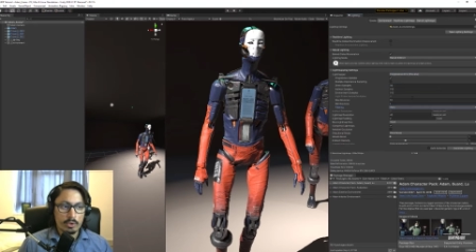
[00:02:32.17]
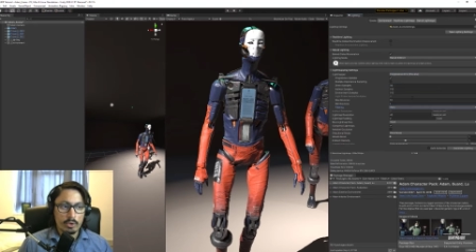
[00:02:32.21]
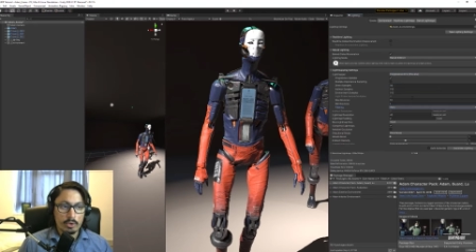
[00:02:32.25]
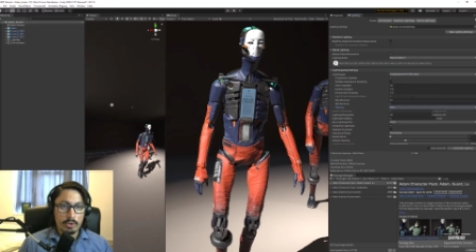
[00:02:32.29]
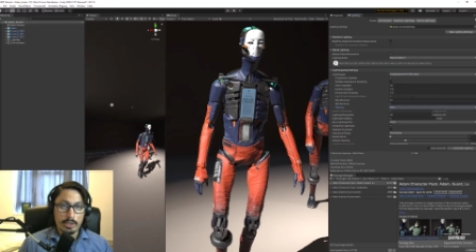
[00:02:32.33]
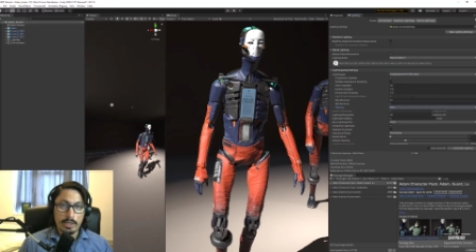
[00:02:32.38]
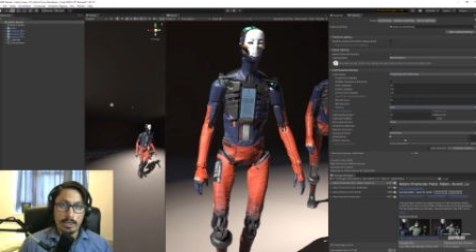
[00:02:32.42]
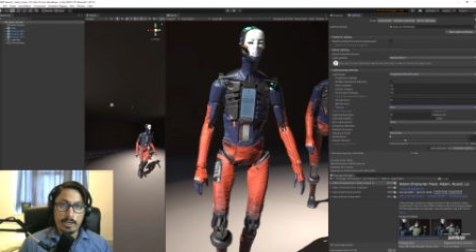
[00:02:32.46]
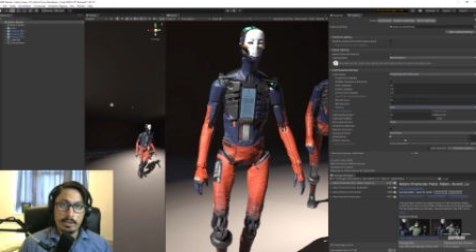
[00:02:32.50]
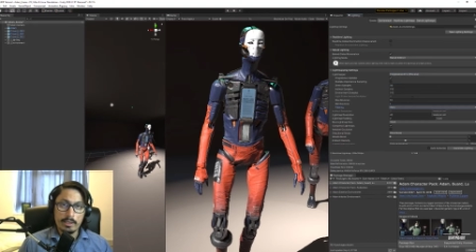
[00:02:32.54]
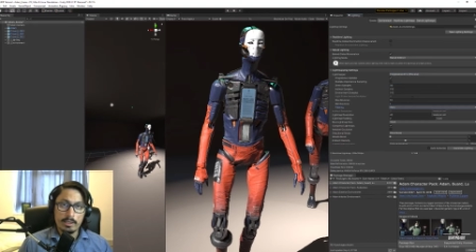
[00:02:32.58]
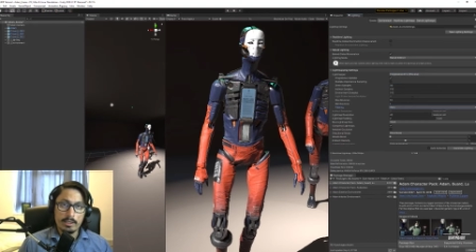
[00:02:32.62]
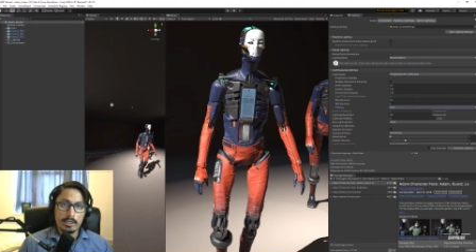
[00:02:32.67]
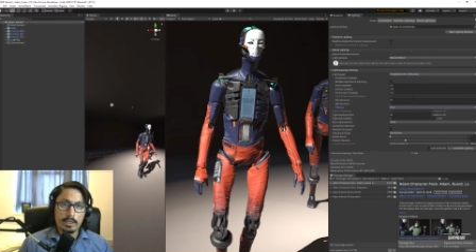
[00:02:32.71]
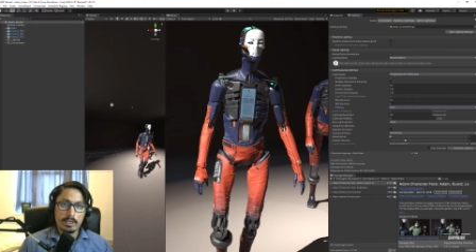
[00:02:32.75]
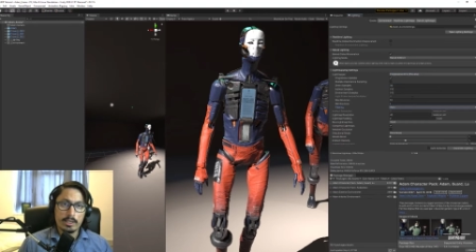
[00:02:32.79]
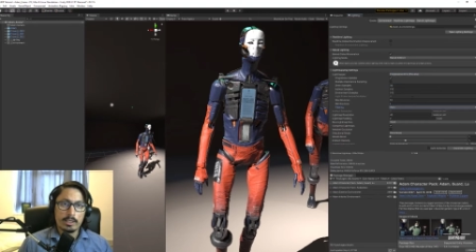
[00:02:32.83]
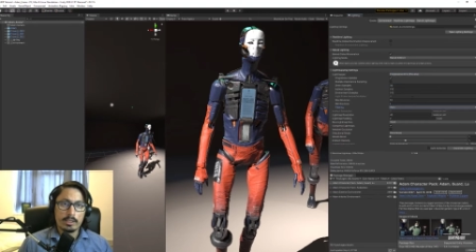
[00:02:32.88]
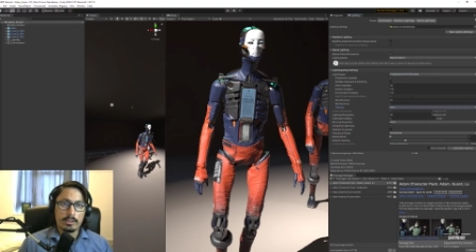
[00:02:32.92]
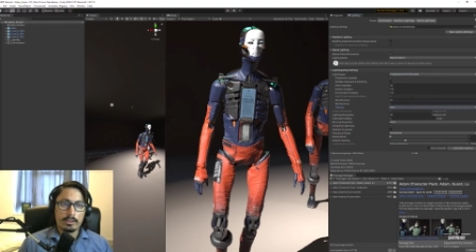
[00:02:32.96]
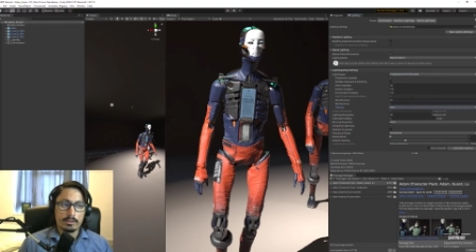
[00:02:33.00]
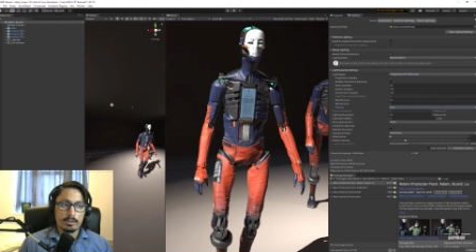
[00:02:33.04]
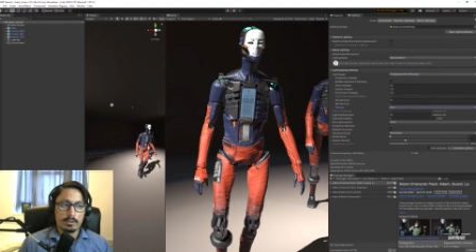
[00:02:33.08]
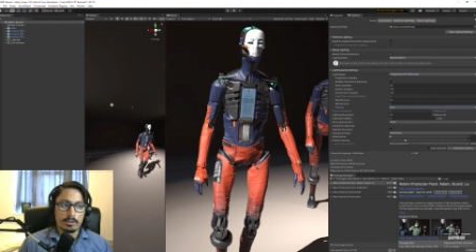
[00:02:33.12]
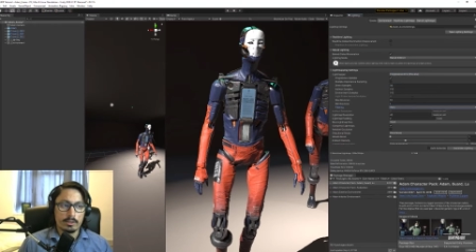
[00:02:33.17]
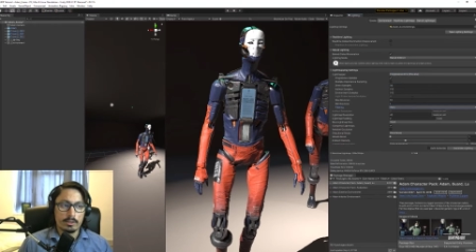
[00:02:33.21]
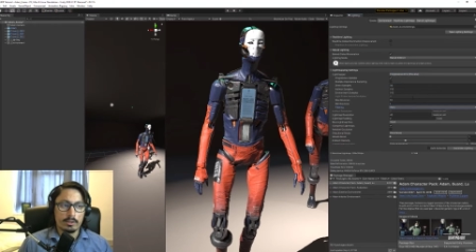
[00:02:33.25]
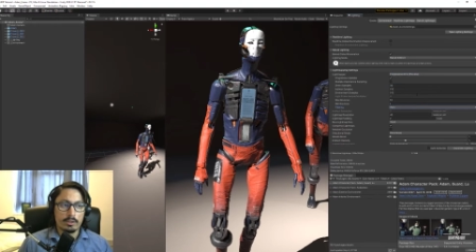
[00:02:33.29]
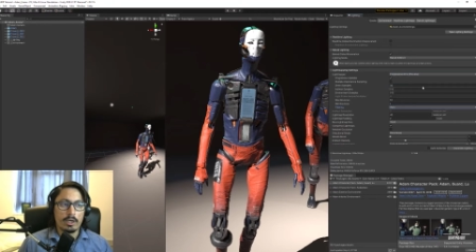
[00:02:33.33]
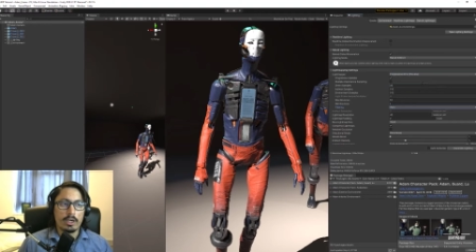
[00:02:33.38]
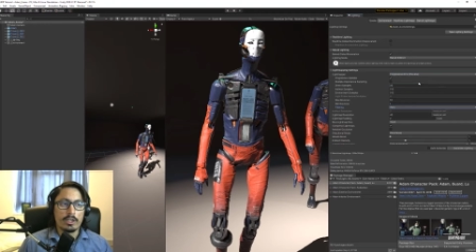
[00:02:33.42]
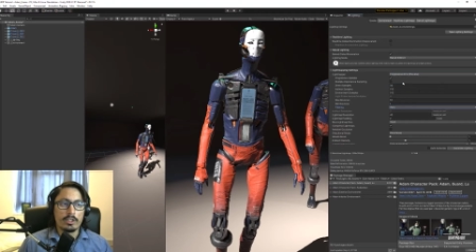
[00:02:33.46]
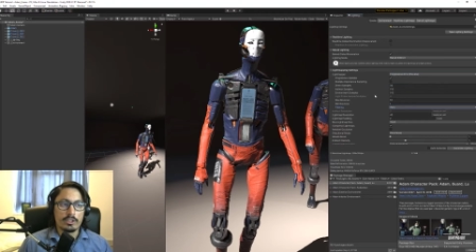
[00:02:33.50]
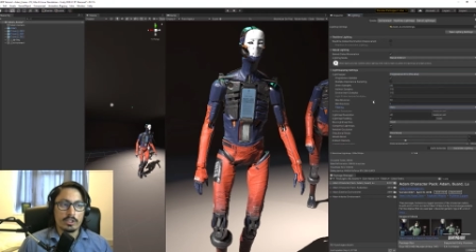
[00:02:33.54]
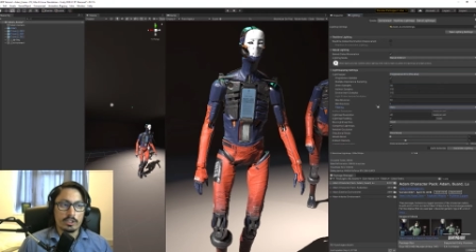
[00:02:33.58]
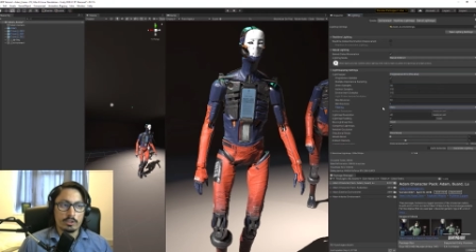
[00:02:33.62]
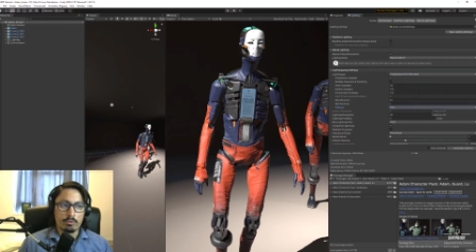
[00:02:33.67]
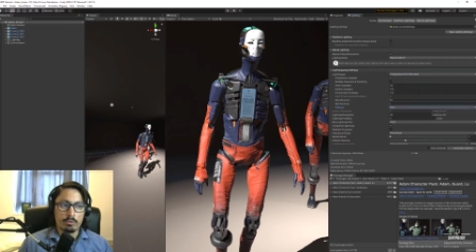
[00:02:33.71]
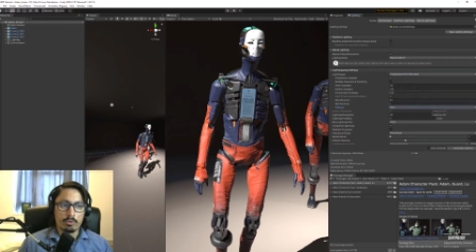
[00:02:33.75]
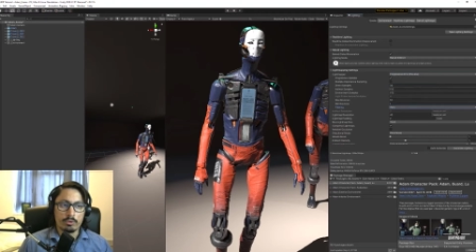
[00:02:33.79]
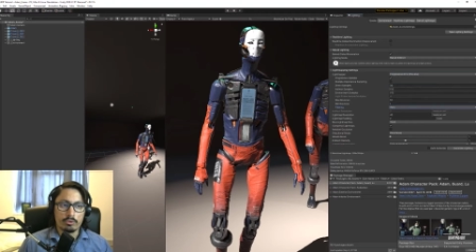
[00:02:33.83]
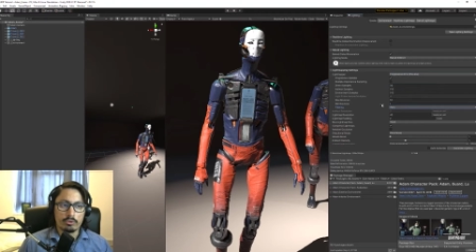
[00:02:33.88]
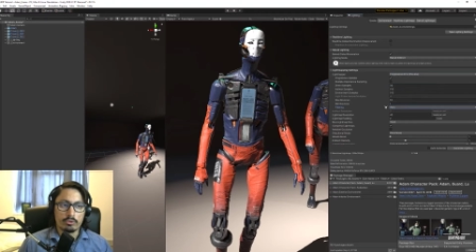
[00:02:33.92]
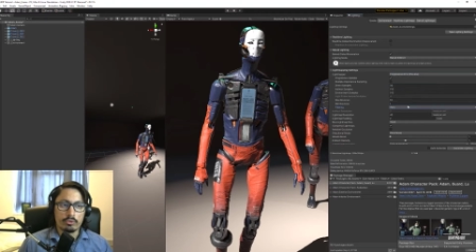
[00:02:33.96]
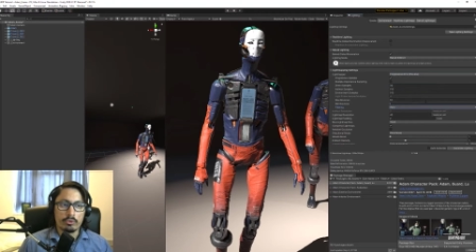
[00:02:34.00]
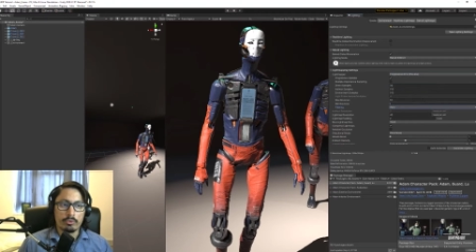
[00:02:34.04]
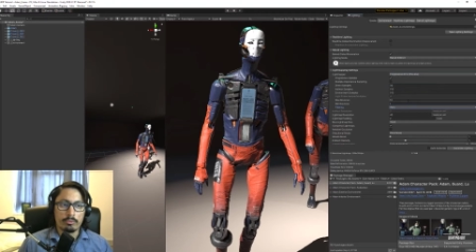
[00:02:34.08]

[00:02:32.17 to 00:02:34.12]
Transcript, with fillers: Okay, so I just wanted